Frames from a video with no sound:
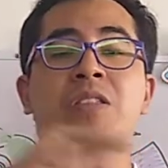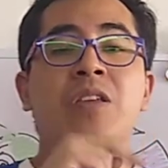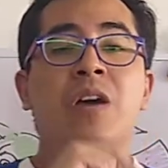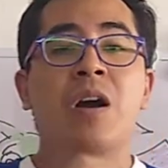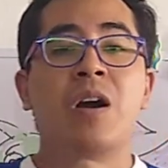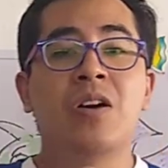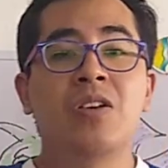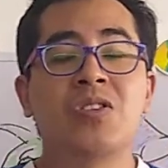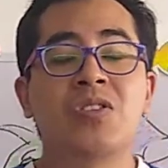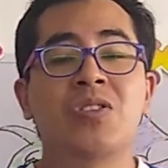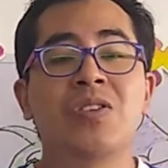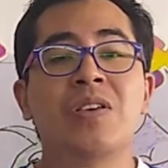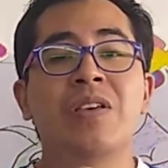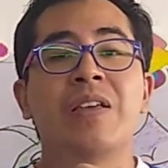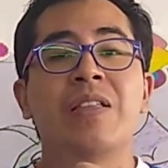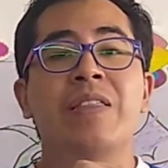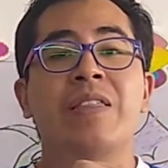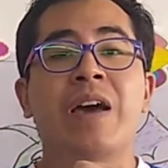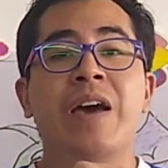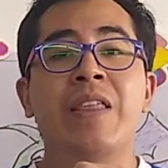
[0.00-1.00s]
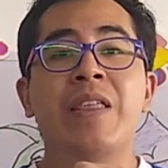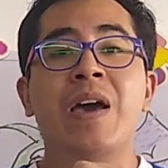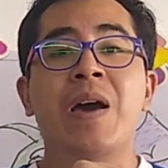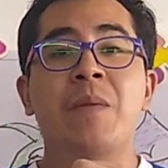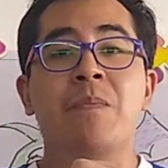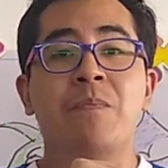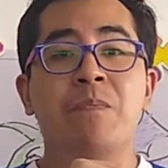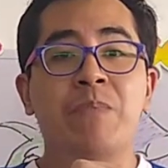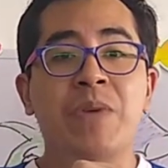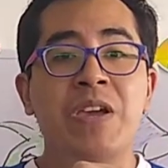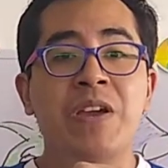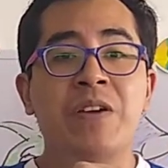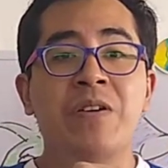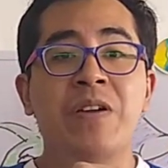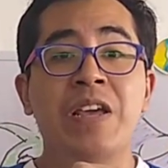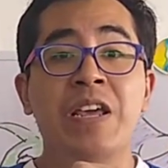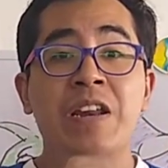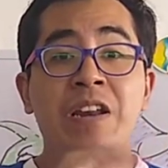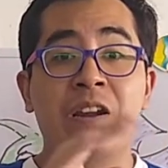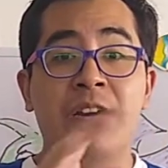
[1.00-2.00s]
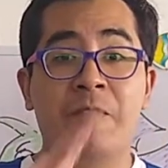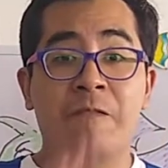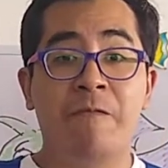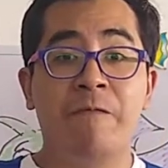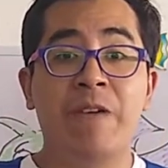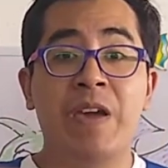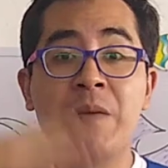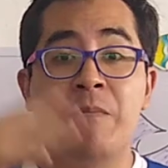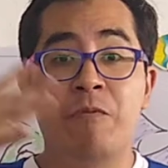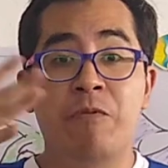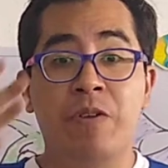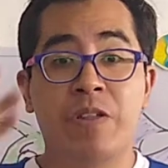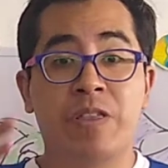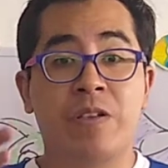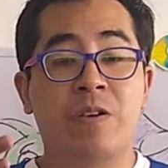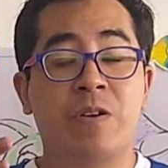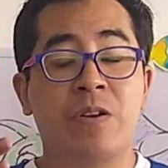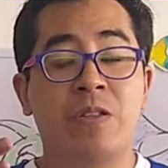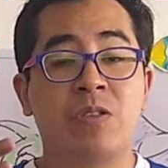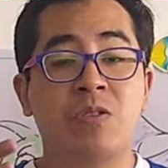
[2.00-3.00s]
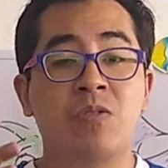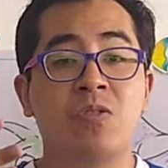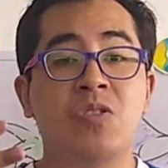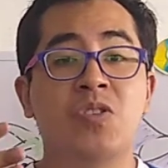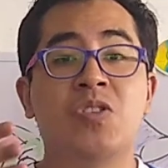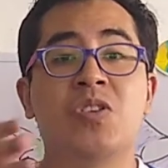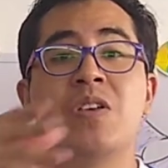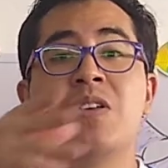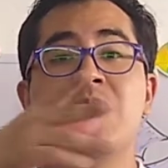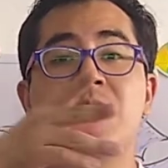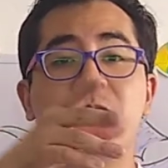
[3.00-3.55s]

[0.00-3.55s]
ducks that appear in our favorite cartoons.